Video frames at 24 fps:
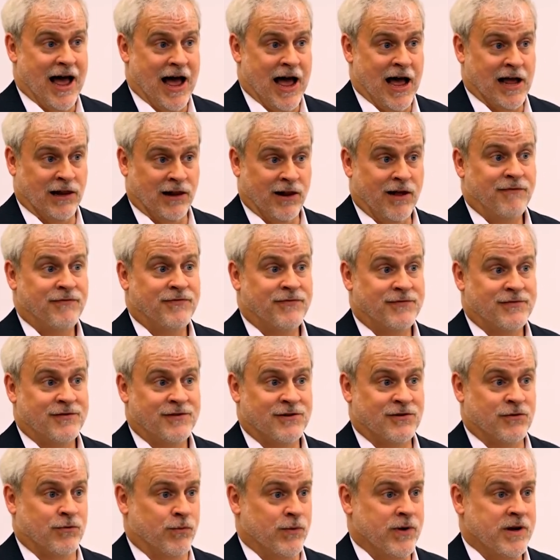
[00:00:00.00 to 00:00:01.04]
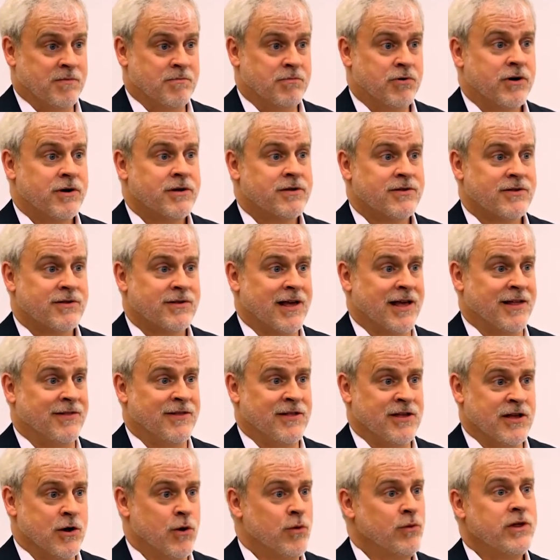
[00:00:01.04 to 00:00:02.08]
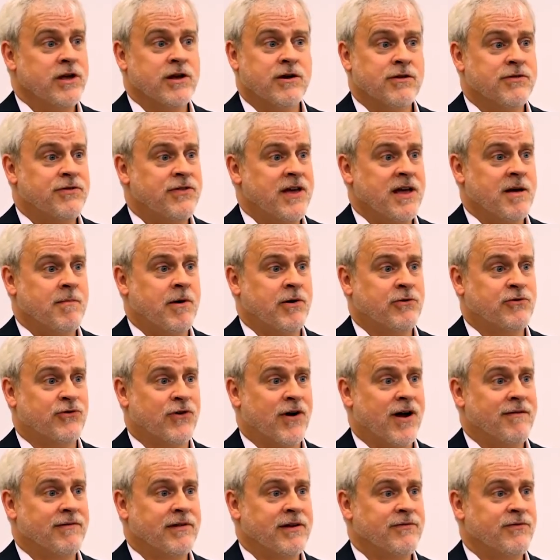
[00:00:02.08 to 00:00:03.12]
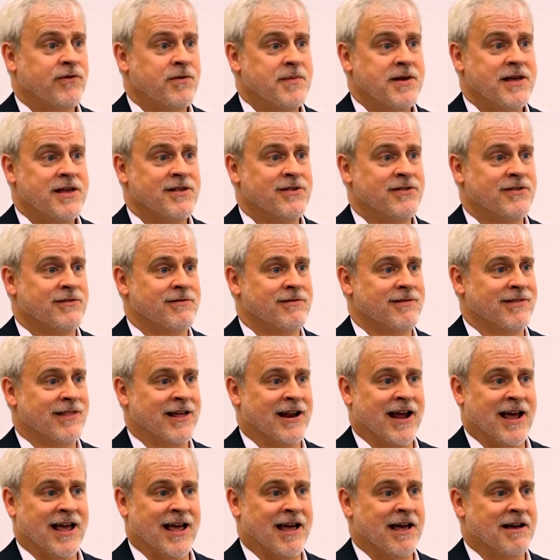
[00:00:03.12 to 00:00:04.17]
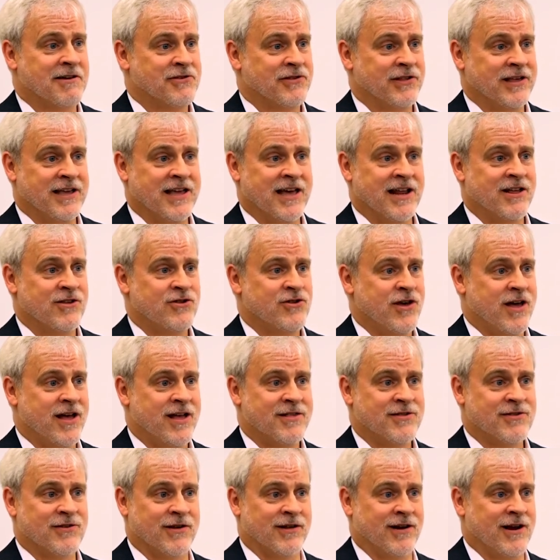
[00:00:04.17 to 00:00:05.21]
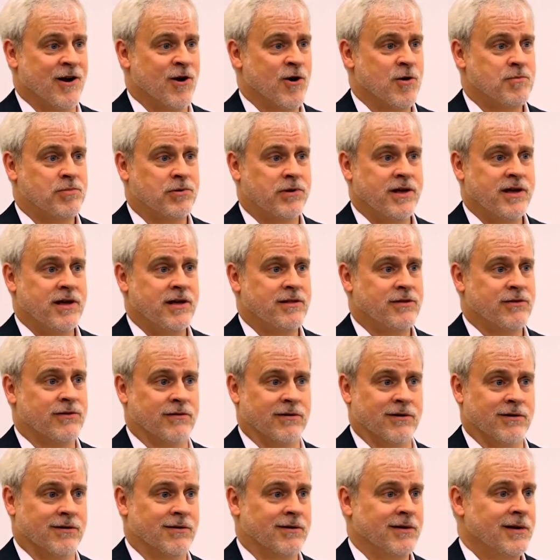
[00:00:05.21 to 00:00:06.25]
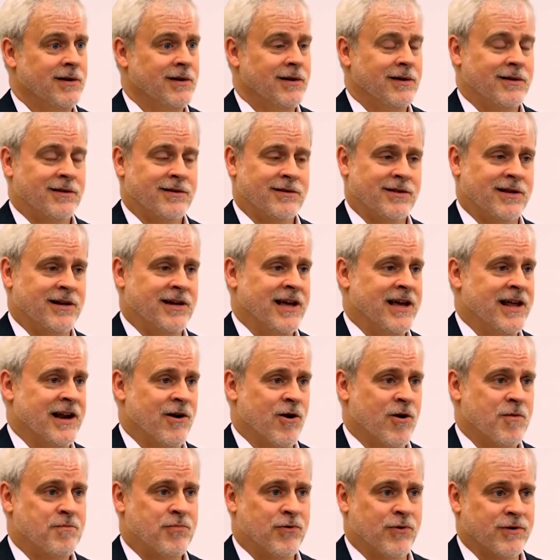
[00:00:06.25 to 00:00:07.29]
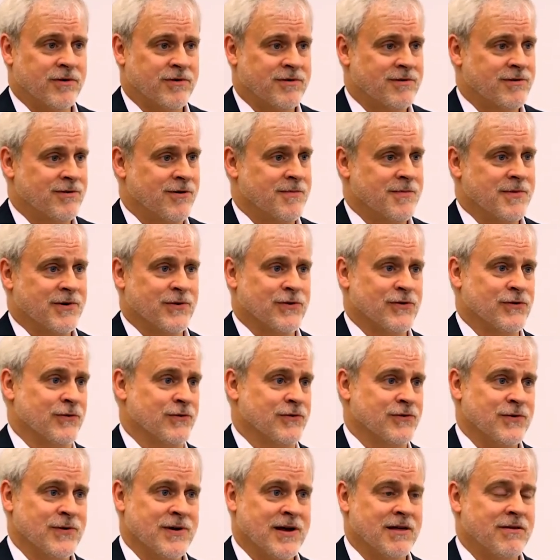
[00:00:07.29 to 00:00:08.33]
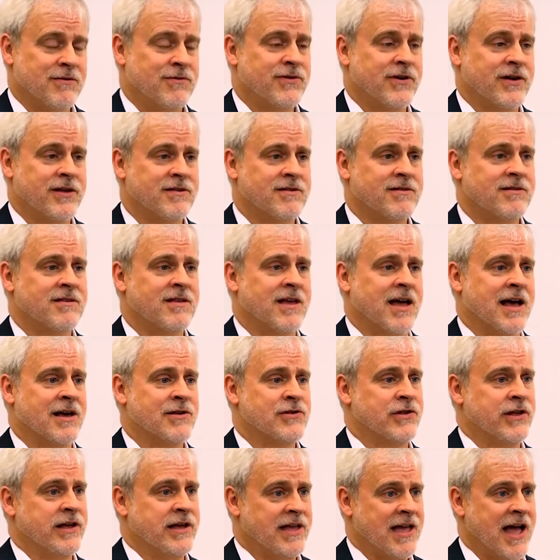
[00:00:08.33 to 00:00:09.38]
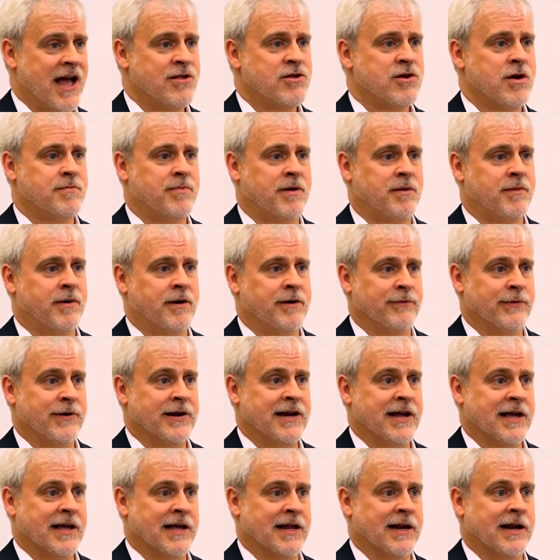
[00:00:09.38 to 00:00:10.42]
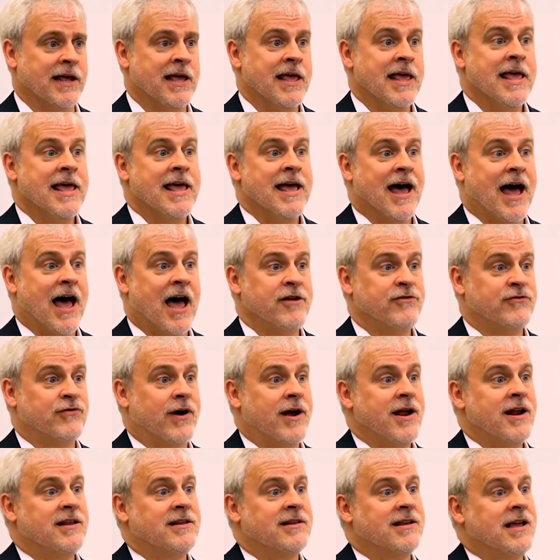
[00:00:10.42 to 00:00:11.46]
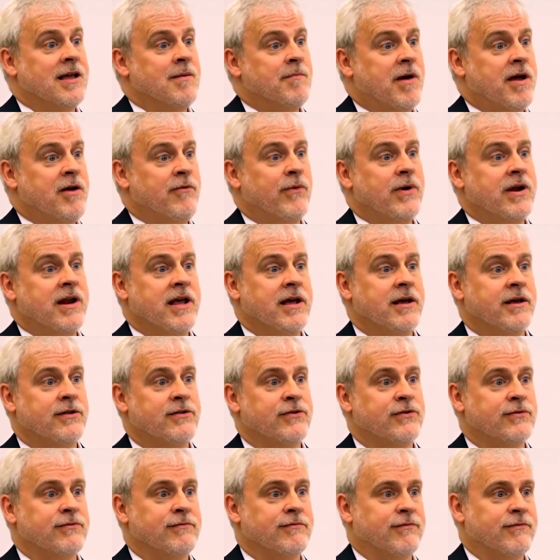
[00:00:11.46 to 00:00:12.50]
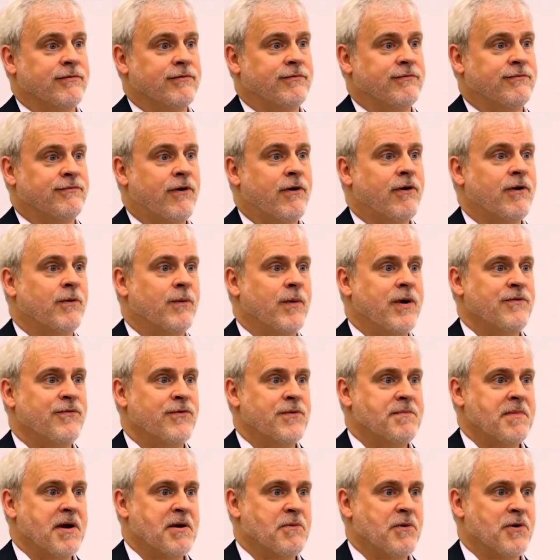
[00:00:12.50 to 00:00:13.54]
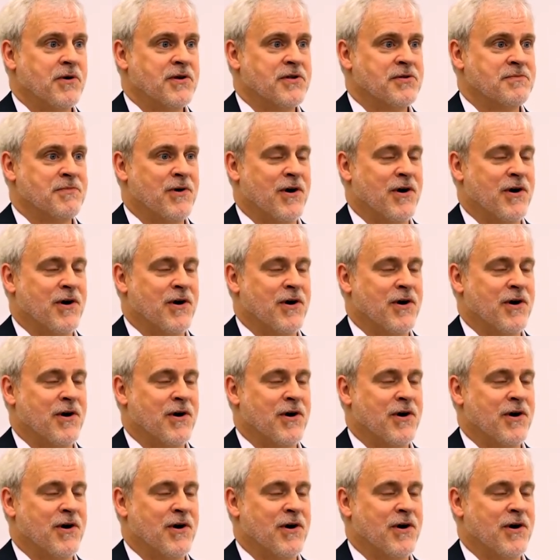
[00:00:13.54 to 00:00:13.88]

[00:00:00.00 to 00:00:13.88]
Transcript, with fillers: I love to read books, and the only good thing about traveling for me is that I actually get a chance on airplanes or sitting in airport terminals or doing other things to actually catch up on my reading. And I try to get my reading as far away from my work as